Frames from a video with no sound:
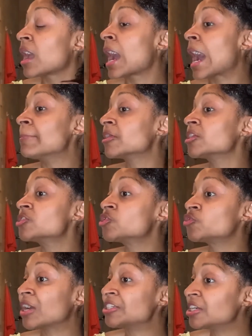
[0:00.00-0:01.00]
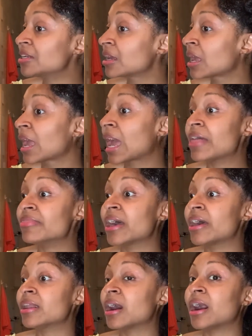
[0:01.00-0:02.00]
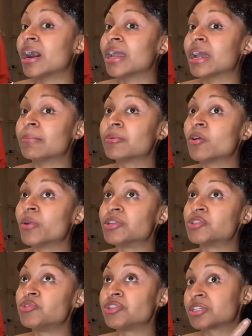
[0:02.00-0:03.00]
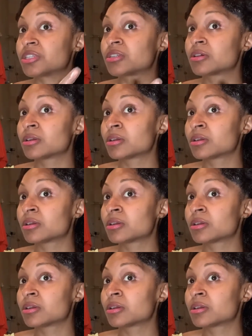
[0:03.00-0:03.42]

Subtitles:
I'm gonna stretch it, and then I am going to just,